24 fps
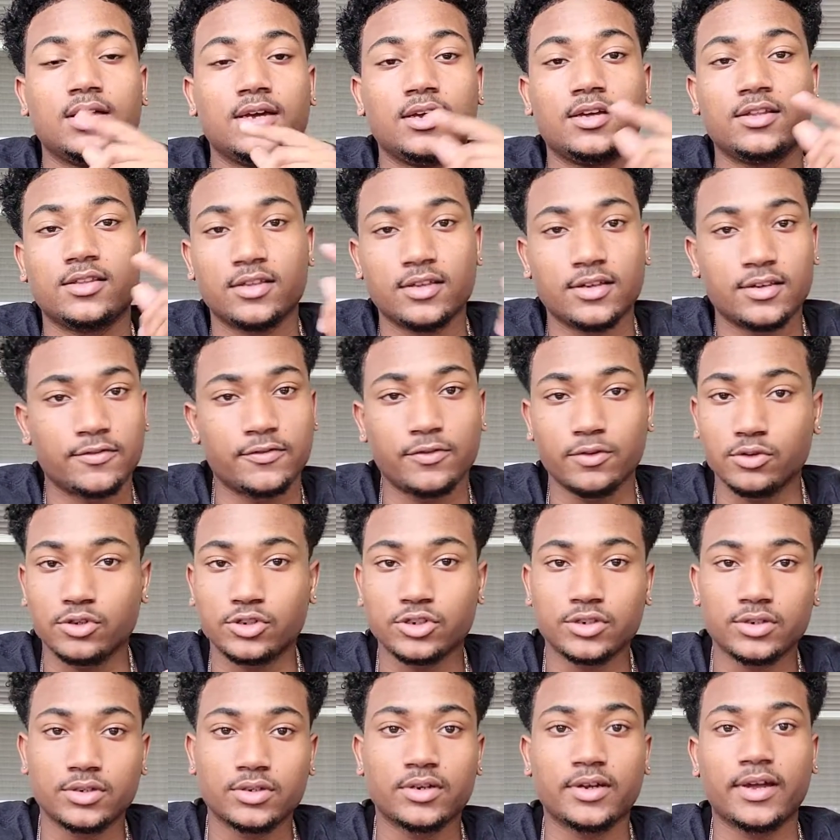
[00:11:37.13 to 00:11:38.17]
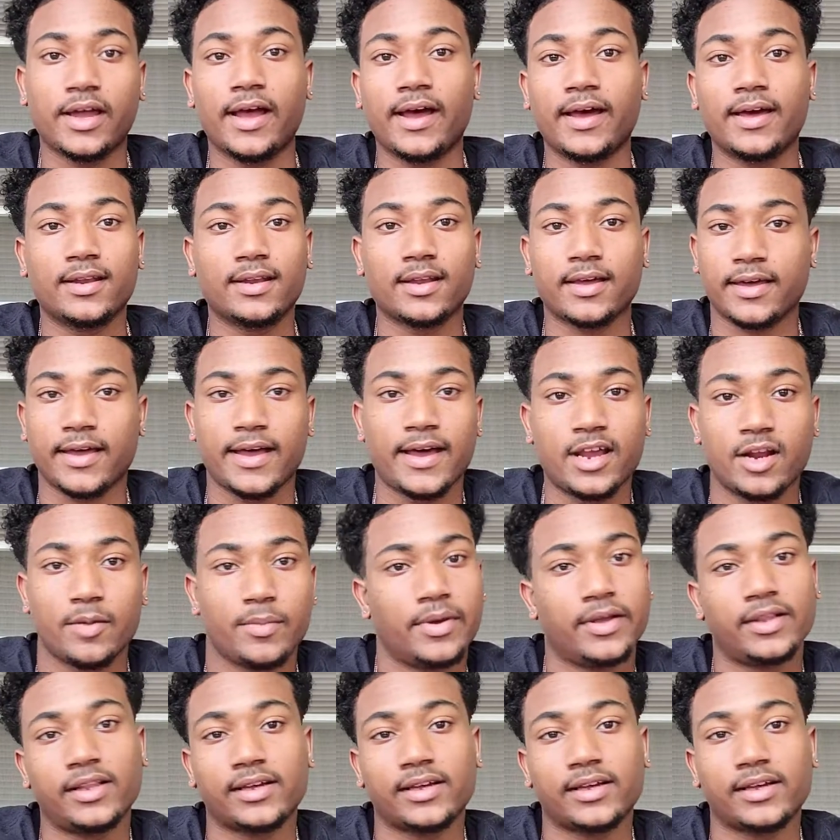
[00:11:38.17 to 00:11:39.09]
in the future, and like anime.